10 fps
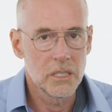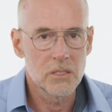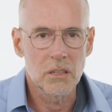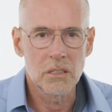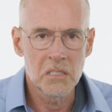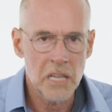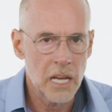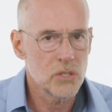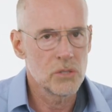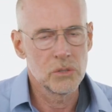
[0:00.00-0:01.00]
It's our
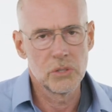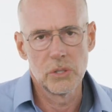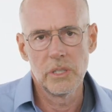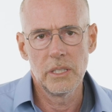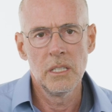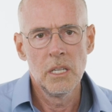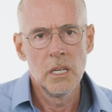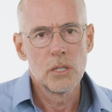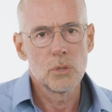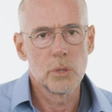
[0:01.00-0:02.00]
national duty
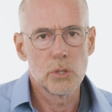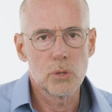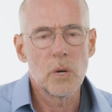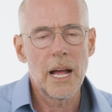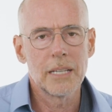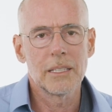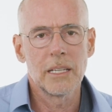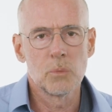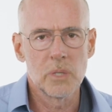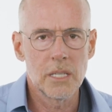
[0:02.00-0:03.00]
to attract
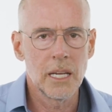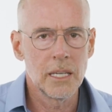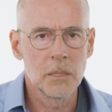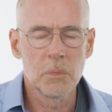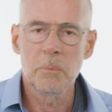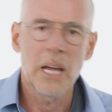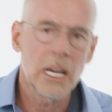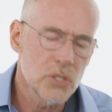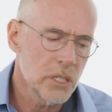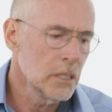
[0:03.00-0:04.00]
and retain them.
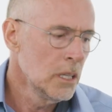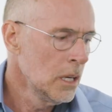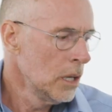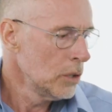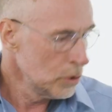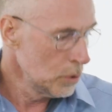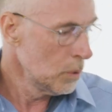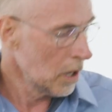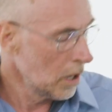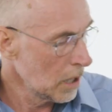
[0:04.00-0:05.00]
Imagine
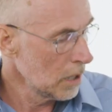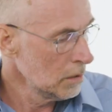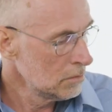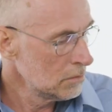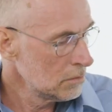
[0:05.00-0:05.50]
you are